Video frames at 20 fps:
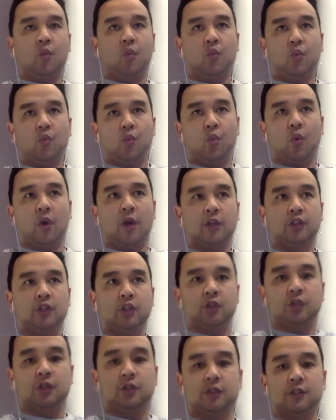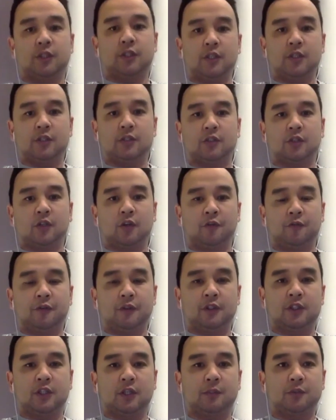where do you see yourself
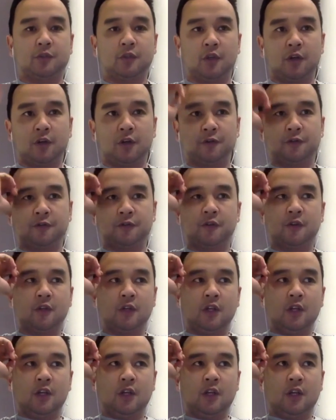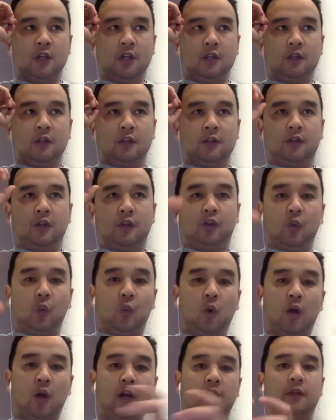in terms of the
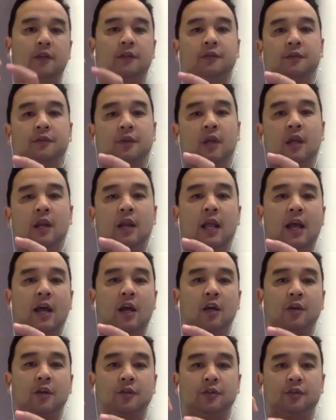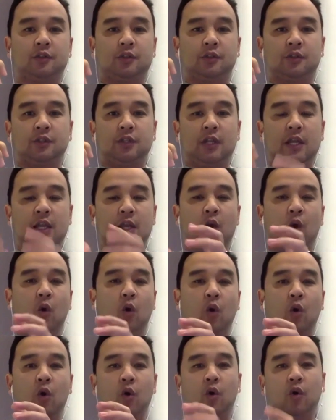wallet allows
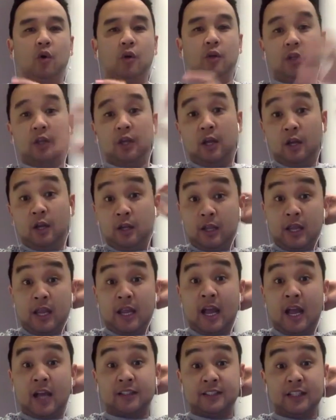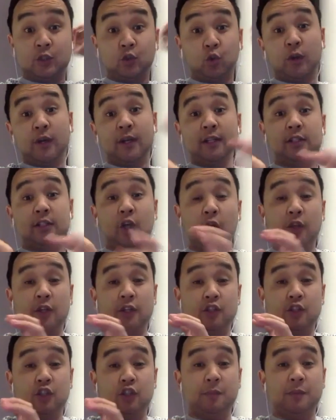all ERC20
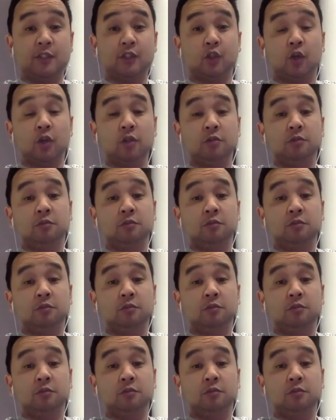tokens to be stored,